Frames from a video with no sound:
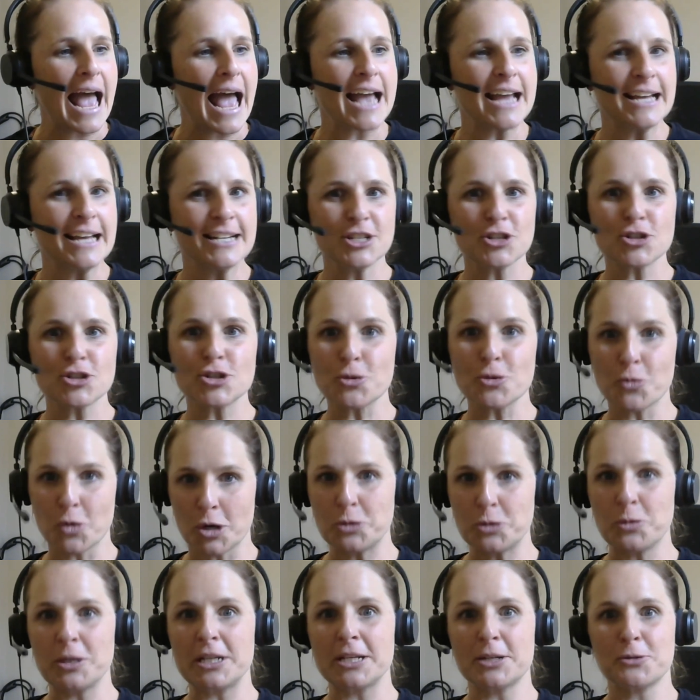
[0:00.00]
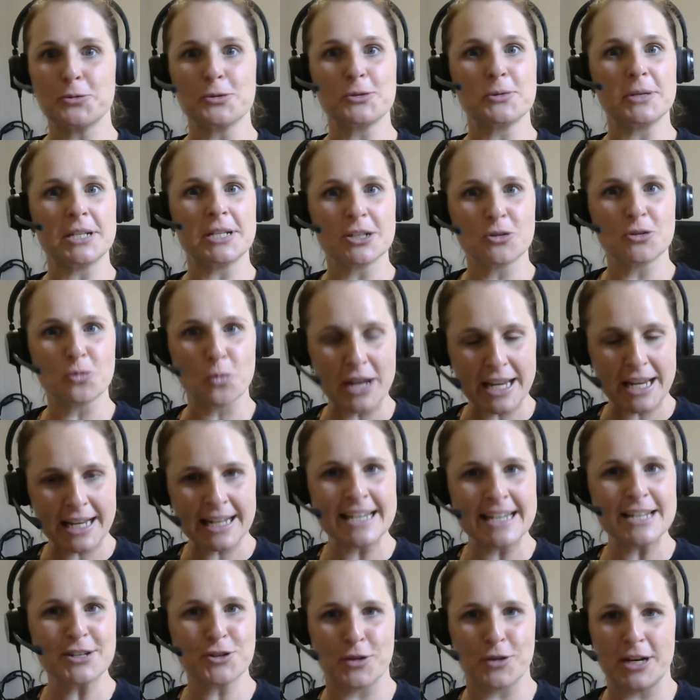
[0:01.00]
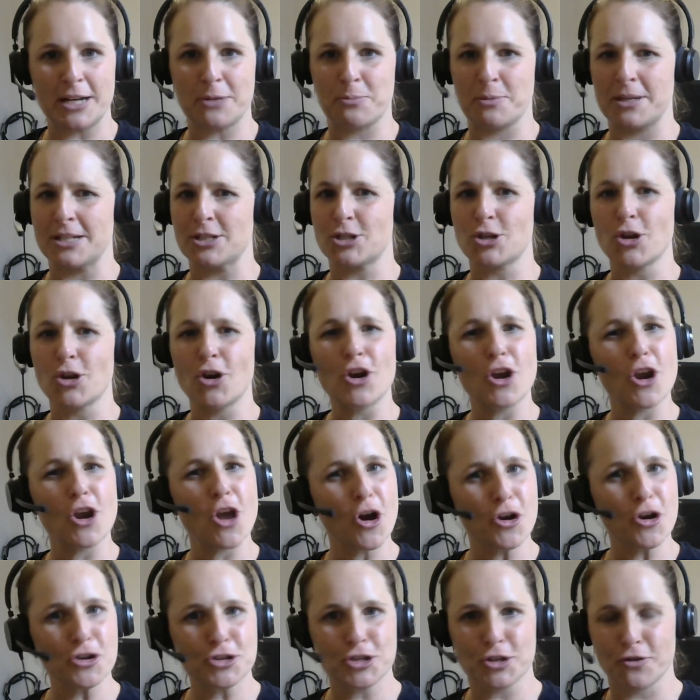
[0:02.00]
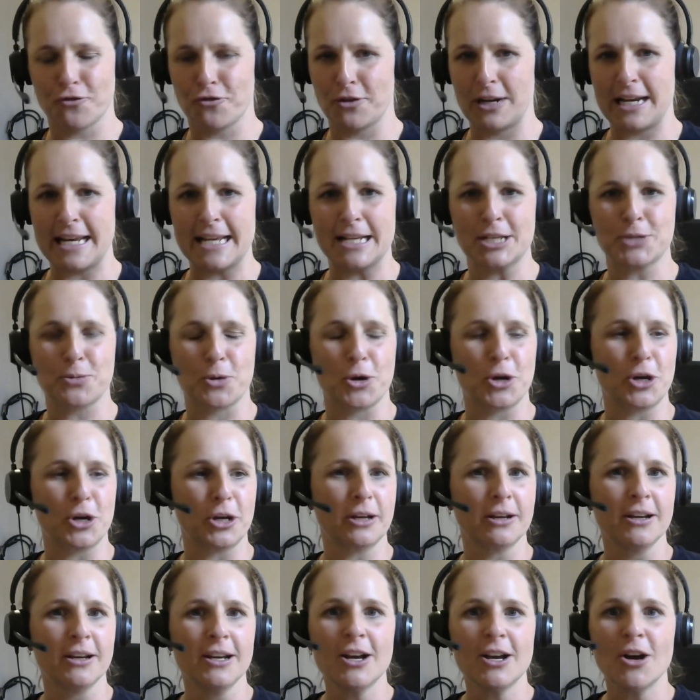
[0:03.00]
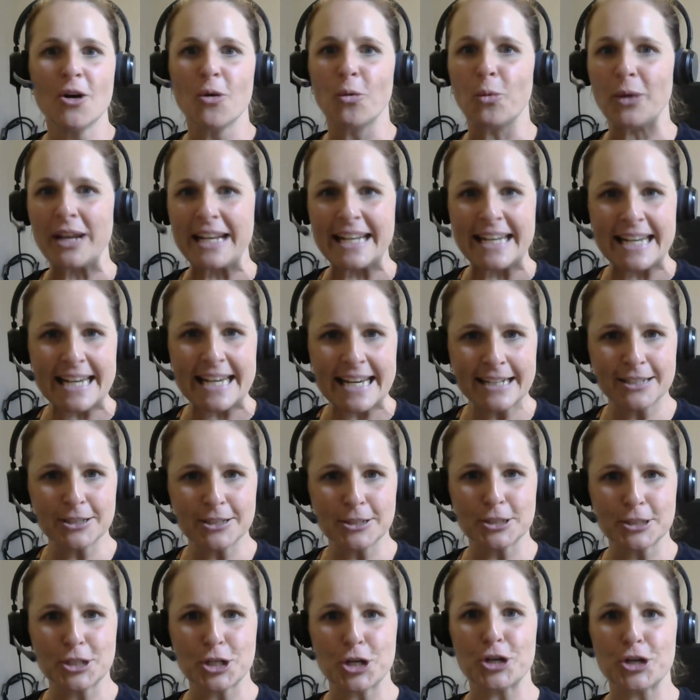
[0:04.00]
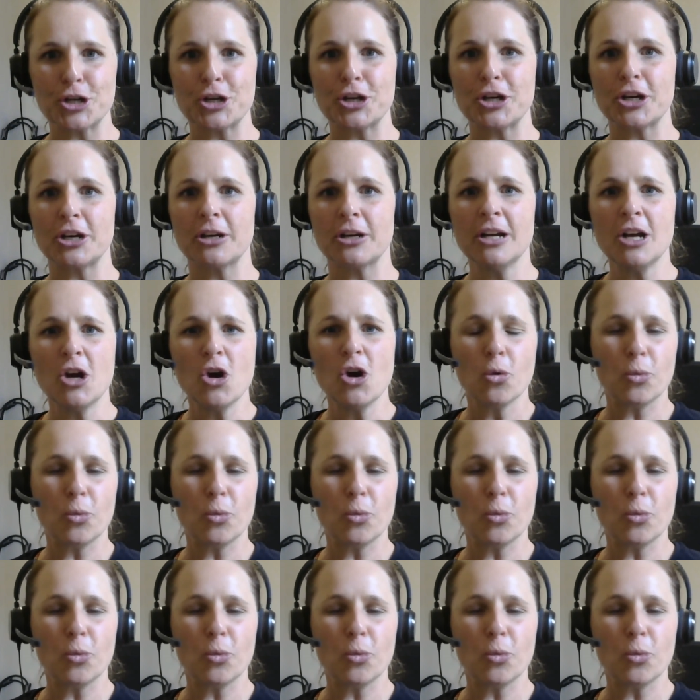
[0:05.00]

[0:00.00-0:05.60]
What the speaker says: And so what we did was we did weekly treatments, loads of release work. We needled her.